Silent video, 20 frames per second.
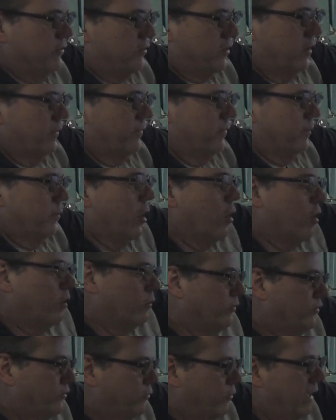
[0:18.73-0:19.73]
start from the
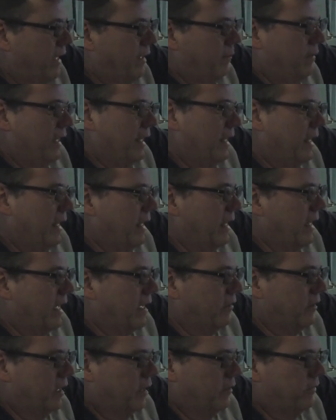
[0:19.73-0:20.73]
home screen, and
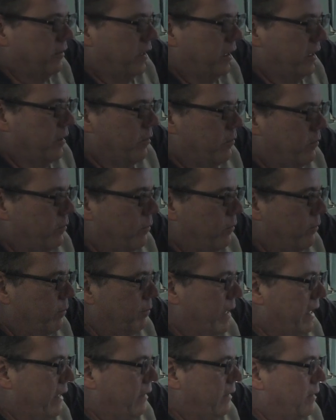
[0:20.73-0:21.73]
I'll tell you,
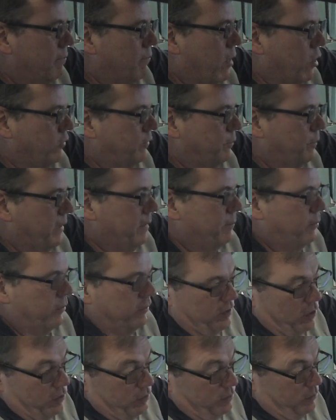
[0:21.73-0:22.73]
mainly most
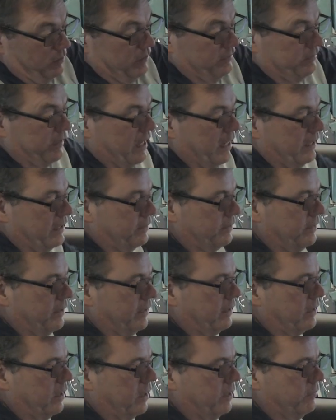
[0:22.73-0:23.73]
people, the only reason I can
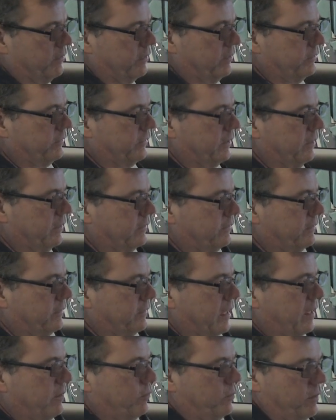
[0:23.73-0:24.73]
think of is
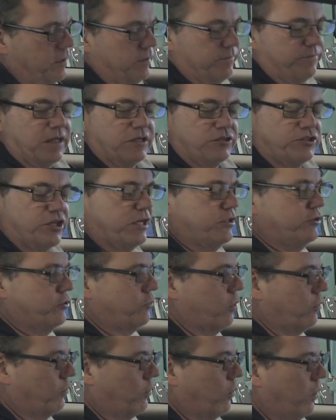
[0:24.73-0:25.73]
if they change
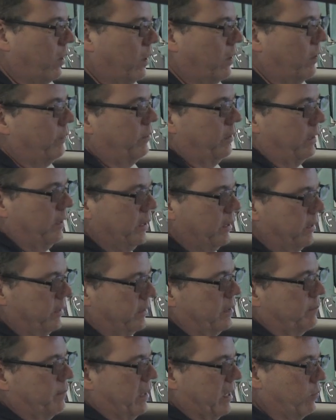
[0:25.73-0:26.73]
their own oil,
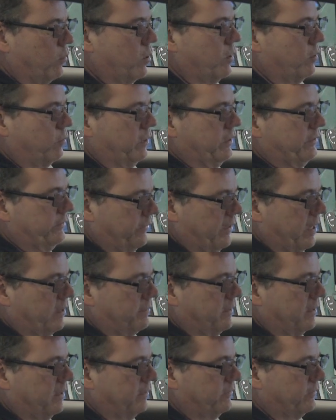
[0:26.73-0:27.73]
they may want to
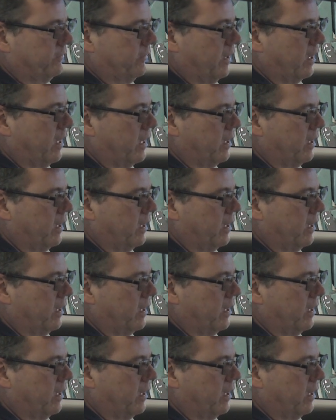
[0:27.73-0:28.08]
reset this.